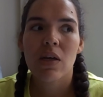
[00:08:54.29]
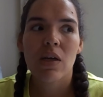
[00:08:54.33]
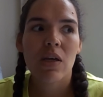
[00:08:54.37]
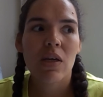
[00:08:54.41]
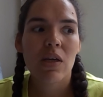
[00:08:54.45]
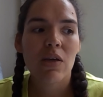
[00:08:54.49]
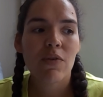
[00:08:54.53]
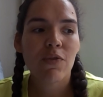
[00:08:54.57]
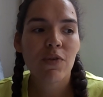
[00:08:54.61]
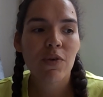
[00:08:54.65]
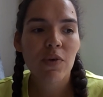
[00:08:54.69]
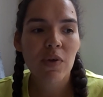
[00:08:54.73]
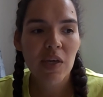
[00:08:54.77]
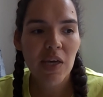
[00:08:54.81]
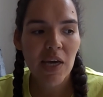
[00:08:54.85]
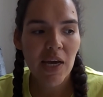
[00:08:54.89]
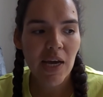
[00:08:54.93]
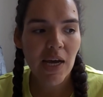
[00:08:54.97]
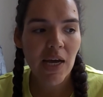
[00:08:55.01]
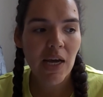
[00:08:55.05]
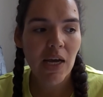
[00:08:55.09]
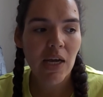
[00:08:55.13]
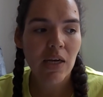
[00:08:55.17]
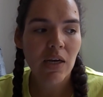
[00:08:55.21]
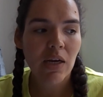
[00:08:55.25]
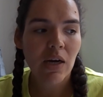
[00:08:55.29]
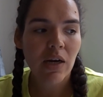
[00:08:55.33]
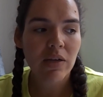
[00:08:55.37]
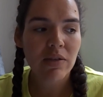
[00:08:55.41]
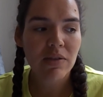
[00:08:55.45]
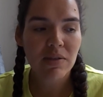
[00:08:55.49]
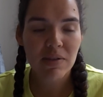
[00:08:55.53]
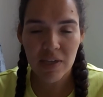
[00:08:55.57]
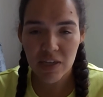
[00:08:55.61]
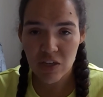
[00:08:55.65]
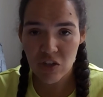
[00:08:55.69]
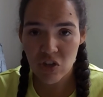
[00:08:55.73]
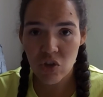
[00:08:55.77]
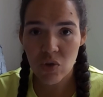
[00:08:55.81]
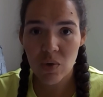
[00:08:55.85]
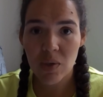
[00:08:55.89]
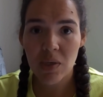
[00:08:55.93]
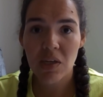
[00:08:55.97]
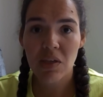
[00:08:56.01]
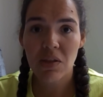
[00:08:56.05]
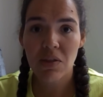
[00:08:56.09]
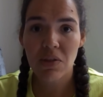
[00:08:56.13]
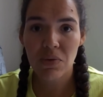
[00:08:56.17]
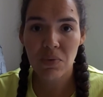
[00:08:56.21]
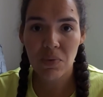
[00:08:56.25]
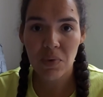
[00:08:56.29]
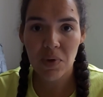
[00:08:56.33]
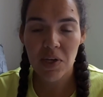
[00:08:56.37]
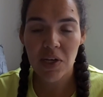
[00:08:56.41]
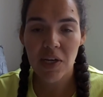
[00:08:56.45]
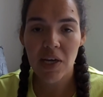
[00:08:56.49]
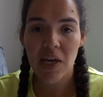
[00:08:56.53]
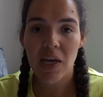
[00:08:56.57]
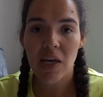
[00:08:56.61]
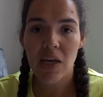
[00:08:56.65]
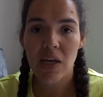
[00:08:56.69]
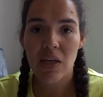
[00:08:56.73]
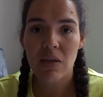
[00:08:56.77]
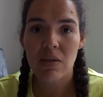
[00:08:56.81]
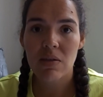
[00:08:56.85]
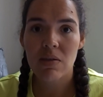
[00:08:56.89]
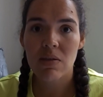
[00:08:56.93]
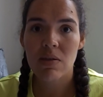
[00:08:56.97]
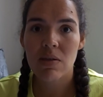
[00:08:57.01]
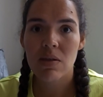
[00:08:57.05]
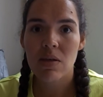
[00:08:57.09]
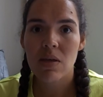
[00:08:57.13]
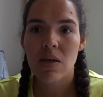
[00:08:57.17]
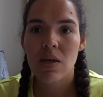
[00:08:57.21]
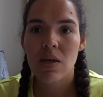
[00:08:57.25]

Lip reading: If you can, I'd say do it in 3 days.